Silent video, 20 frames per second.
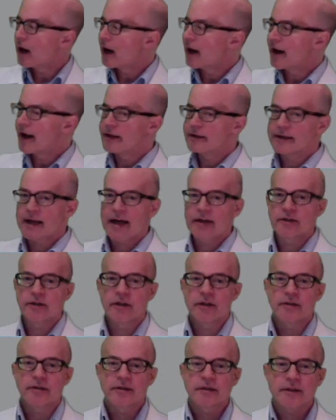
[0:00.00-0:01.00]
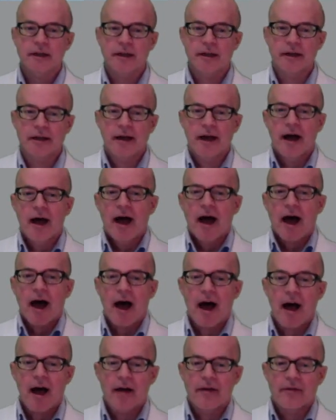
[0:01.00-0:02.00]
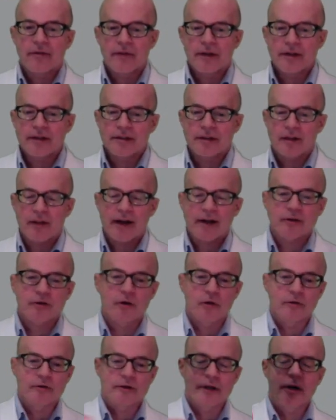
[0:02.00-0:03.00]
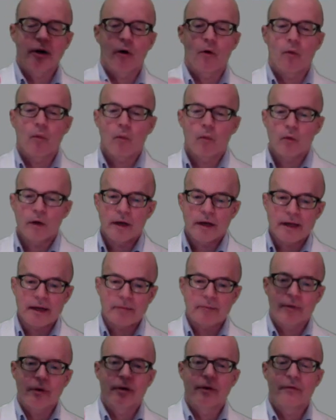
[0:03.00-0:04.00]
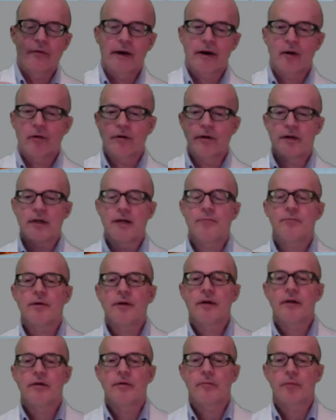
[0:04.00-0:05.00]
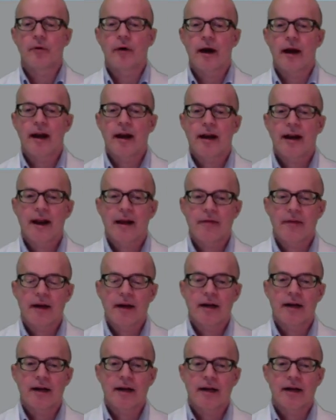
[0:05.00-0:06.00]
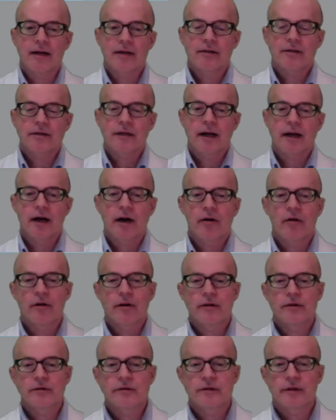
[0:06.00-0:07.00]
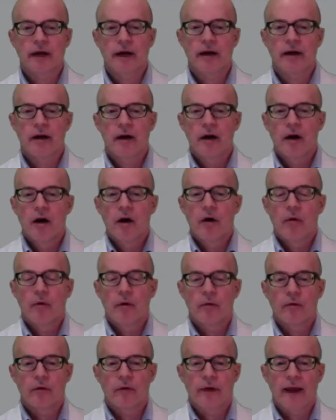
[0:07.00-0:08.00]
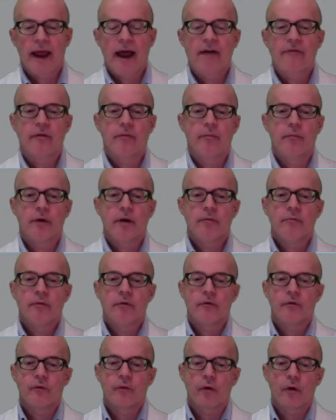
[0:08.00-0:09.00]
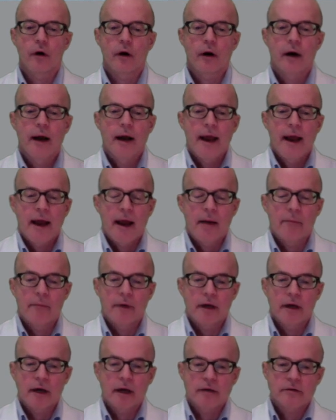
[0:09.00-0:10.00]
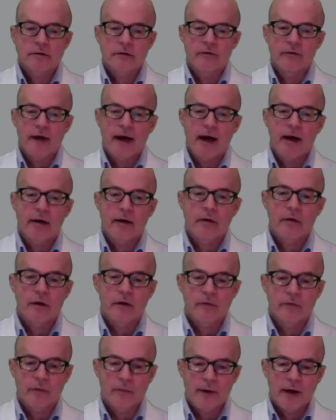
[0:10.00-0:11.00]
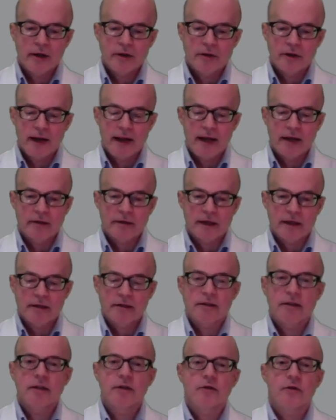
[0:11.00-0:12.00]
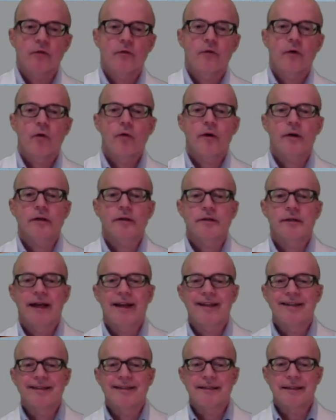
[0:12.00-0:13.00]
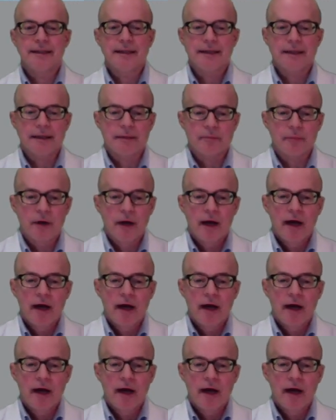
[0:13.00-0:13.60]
And as you can see, these electrodes, they go deep. They go deep into the brain, and they can get us to areas that we really haven't been before. And because of that, if a patient has a seizure focus that is deep,